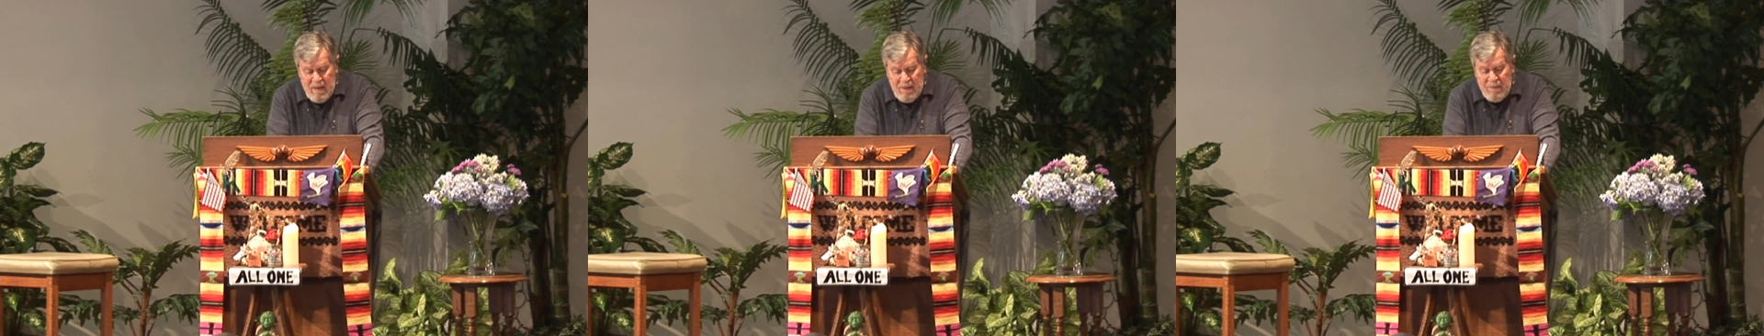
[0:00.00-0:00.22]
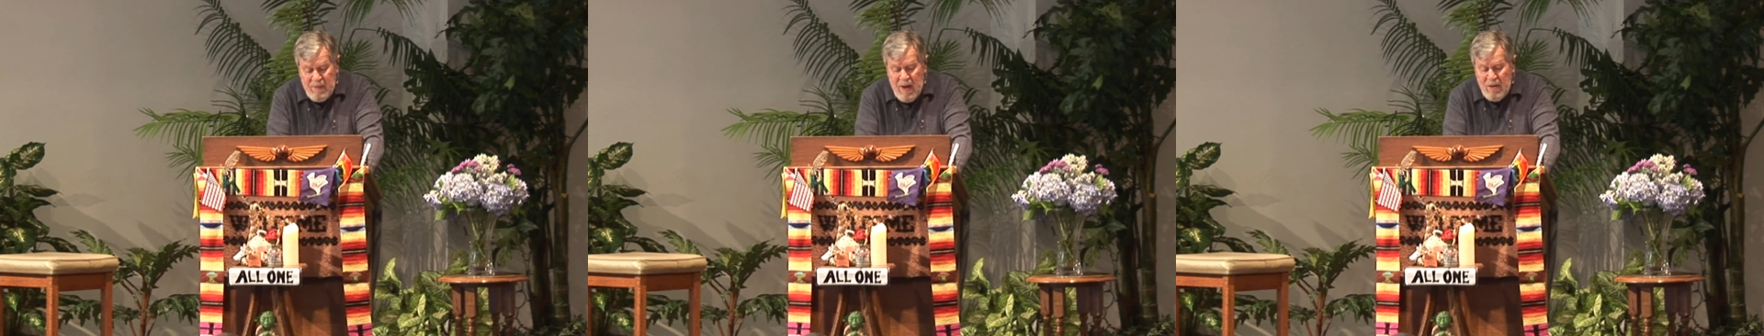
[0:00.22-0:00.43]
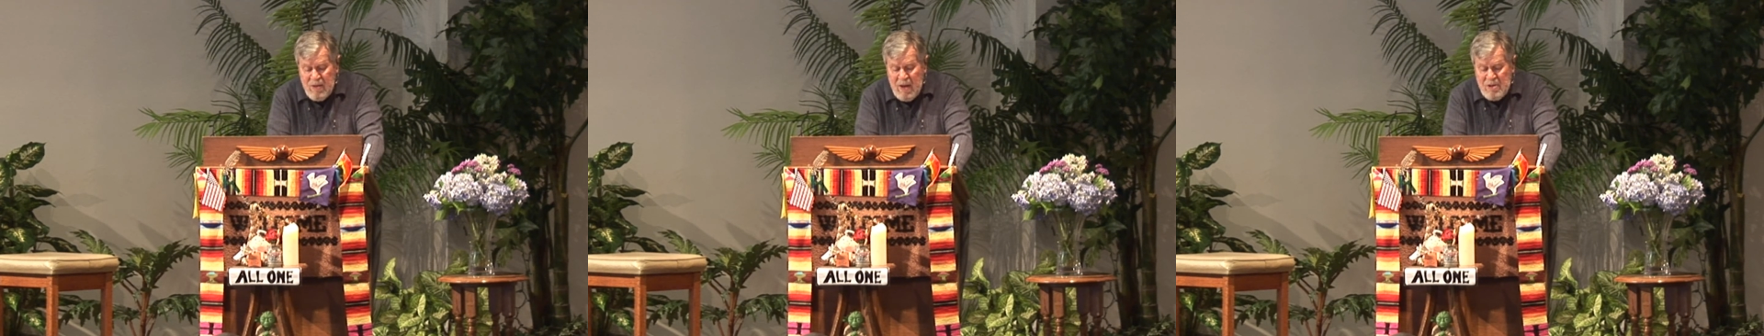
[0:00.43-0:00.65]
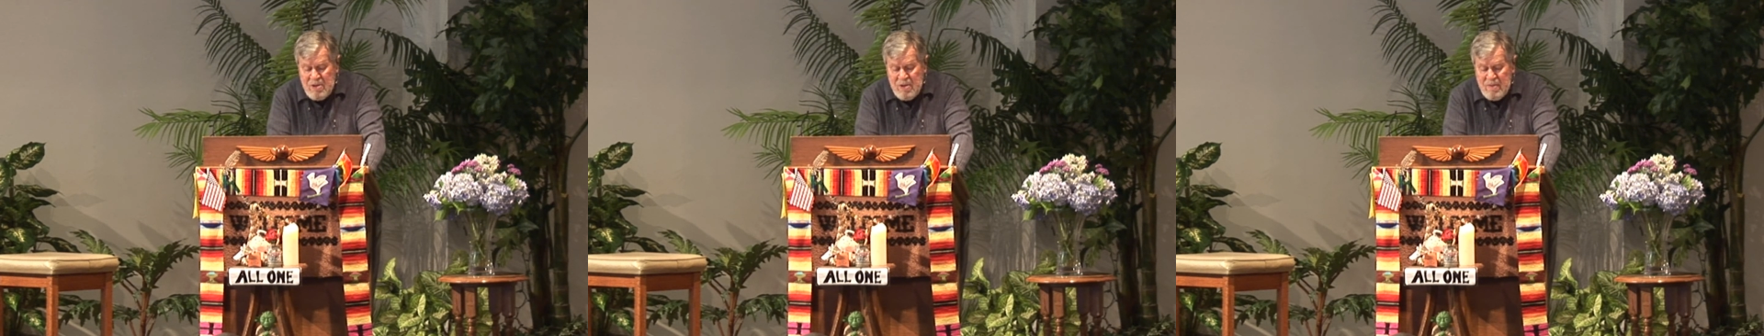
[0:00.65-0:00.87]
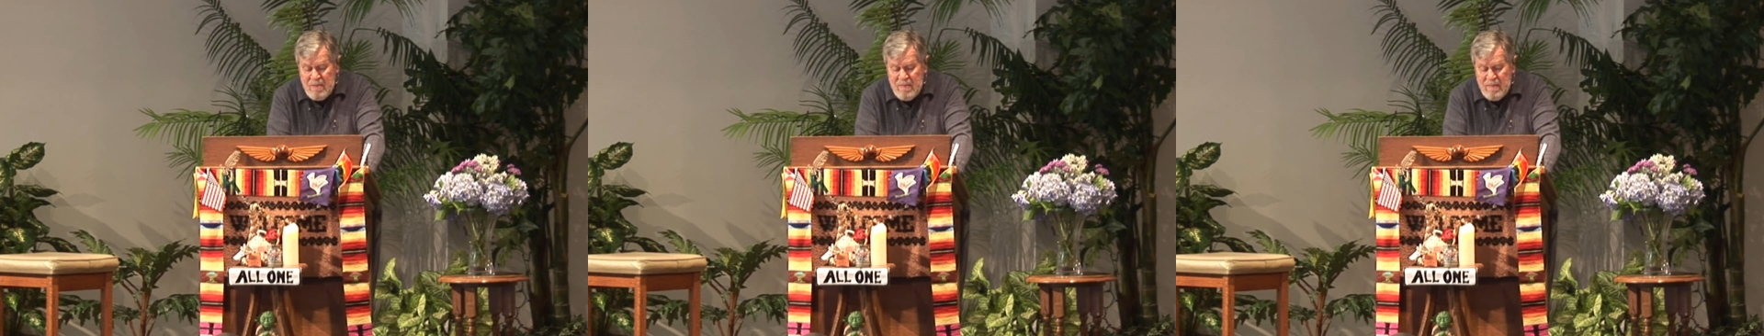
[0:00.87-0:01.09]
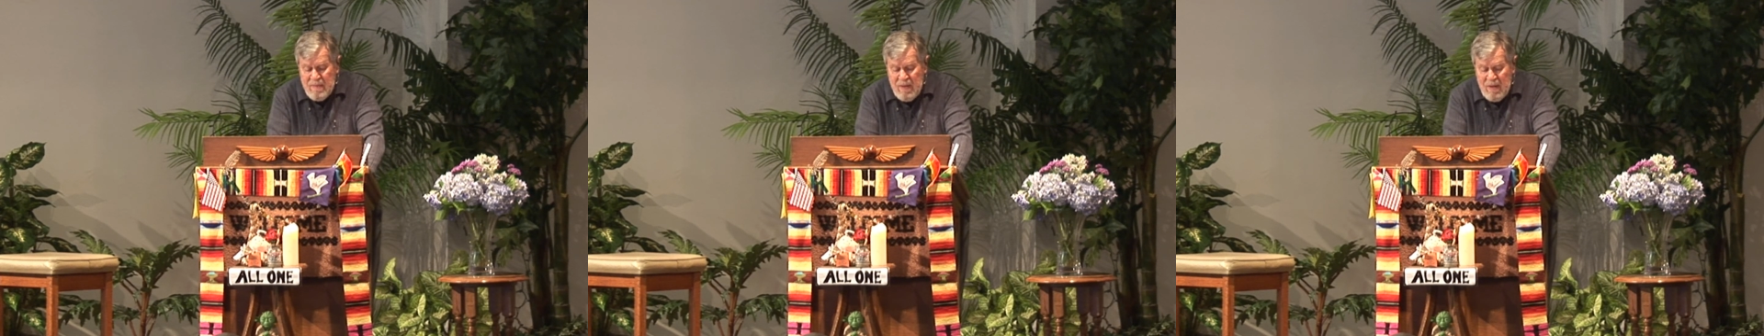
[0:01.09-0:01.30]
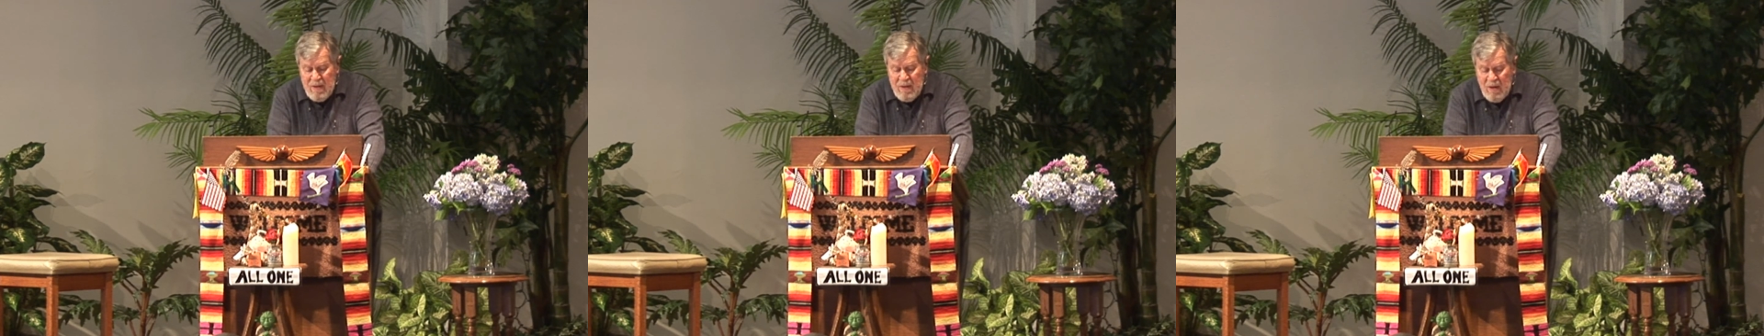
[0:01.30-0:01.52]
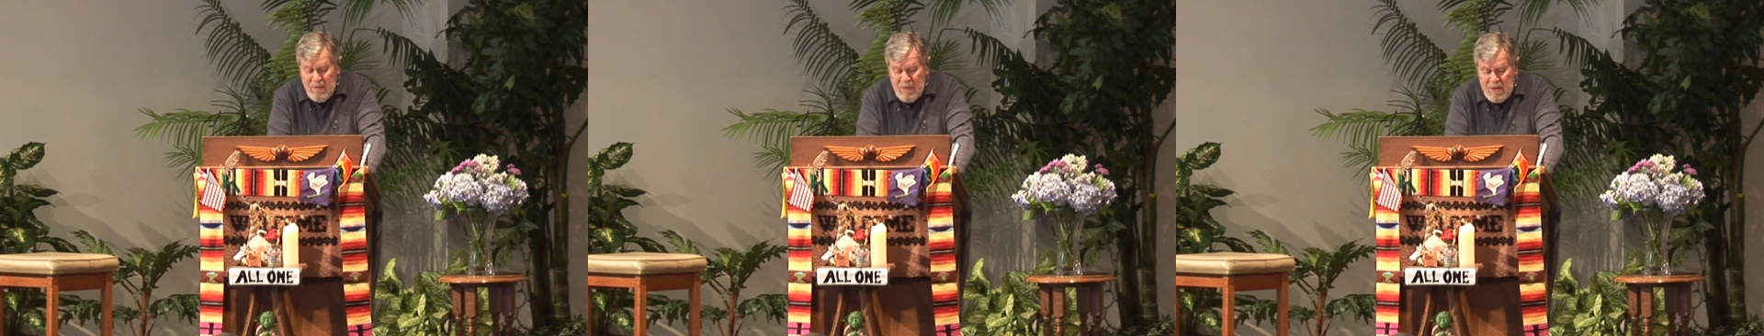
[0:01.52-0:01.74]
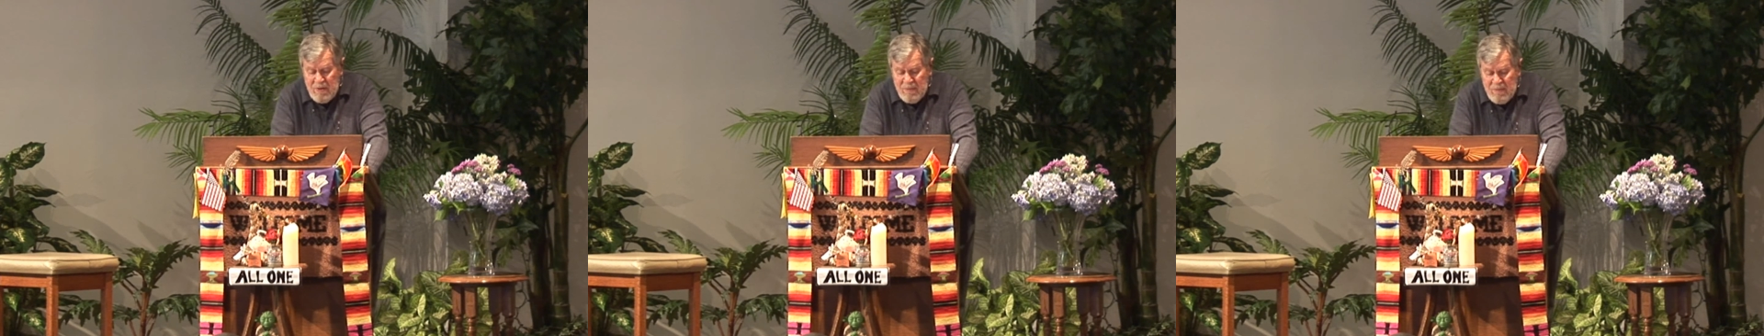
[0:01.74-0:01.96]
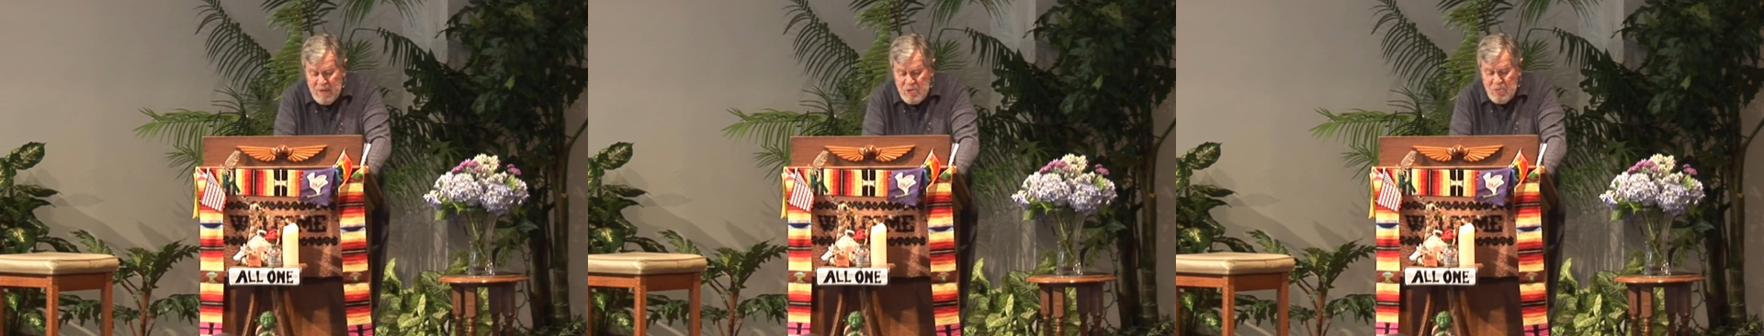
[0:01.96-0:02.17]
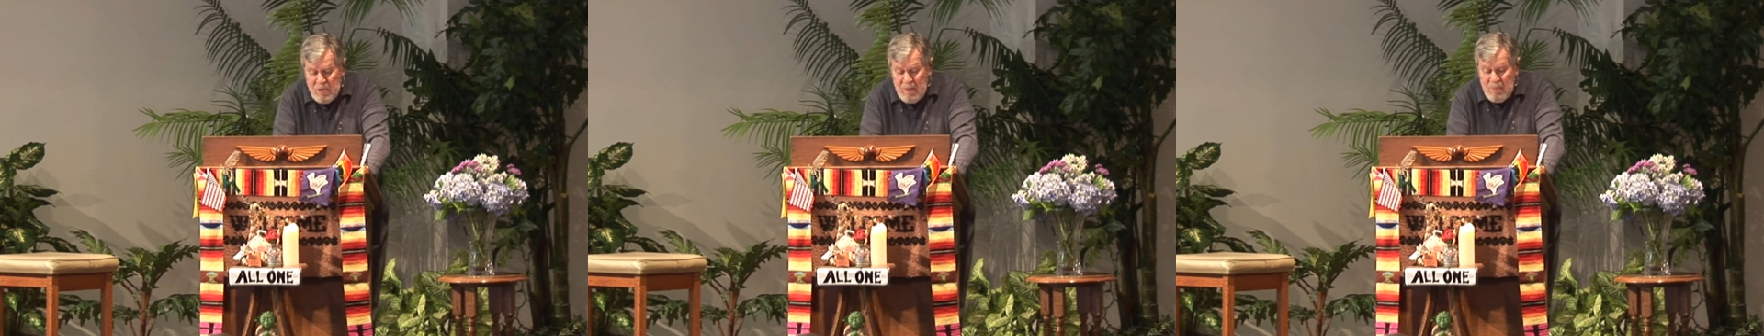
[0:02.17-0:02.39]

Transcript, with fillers: The foundation of individual